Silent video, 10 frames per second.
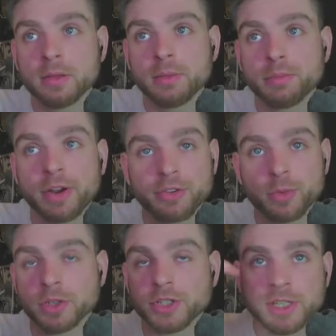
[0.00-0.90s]
pressure
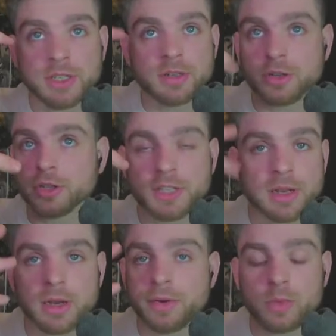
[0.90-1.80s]
washing, gutter
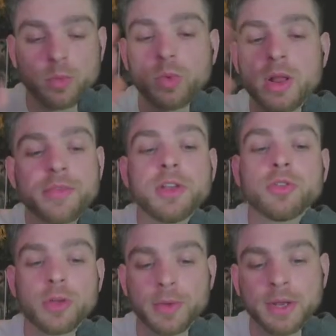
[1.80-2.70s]
clearing, whatever you're
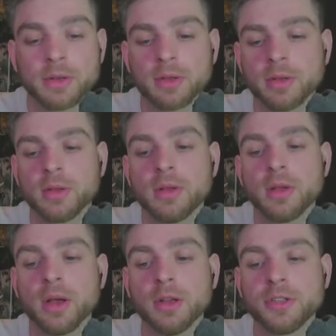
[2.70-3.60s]
doing,
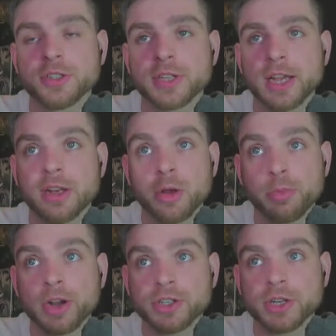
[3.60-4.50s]
and just saying no
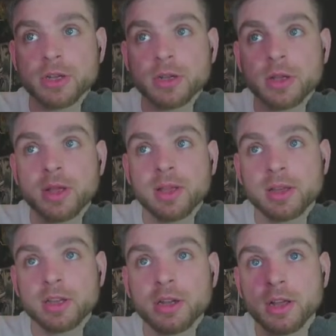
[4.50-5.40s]
pressure.
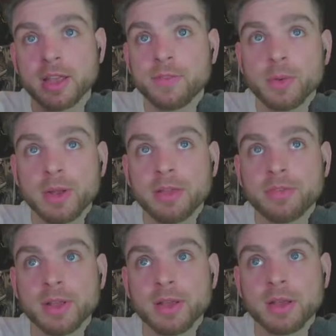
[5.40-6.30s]
Can I give you a
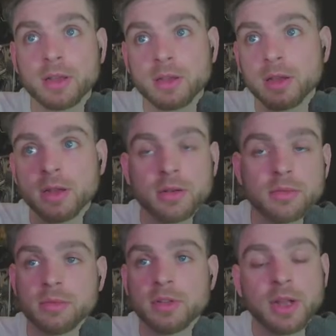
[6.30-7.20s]
leaflet? And
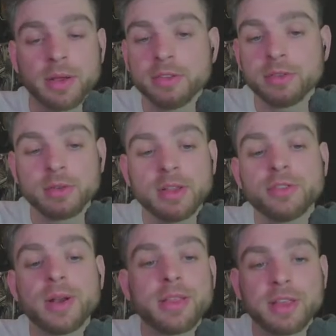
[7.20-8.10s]
you know, is
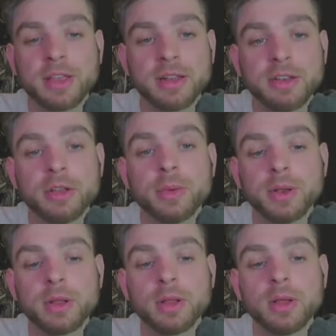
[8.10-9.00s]
there anything you need
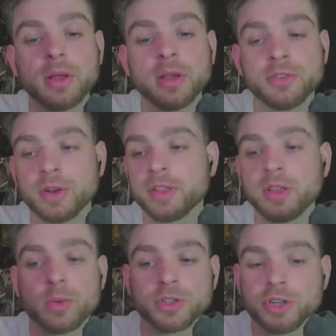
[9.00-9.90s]
doing? Is there anything
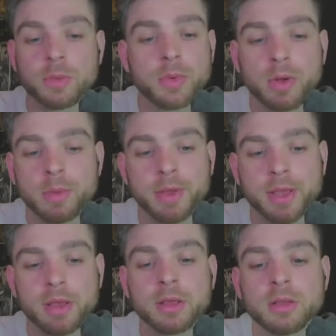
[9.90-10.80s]
you want to show me while I'm
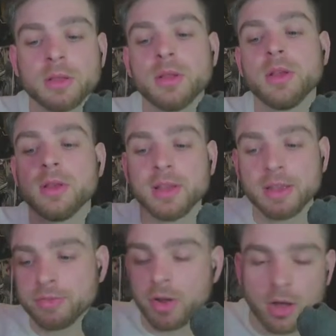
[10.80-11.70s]
here?
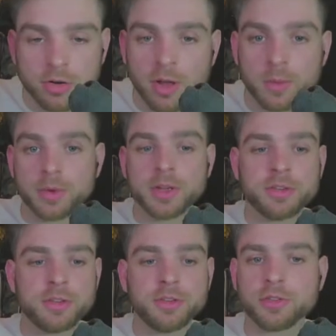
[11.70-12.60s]
If not, no worries,
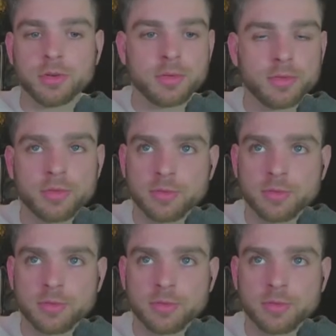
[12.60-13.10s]
and just sort of